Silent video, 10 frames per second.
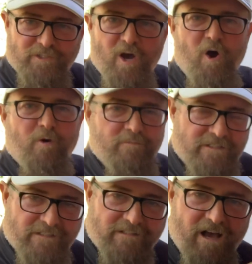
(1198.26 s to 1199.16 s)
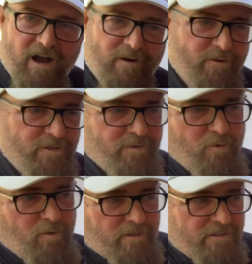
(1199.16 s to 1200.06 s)
homes and knock on their
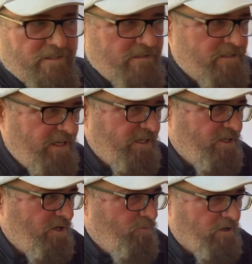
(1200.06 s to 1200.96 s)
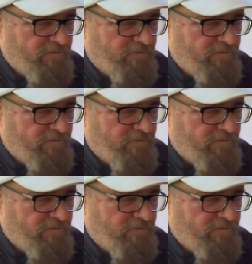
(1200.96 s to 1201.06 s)
doors and say, we're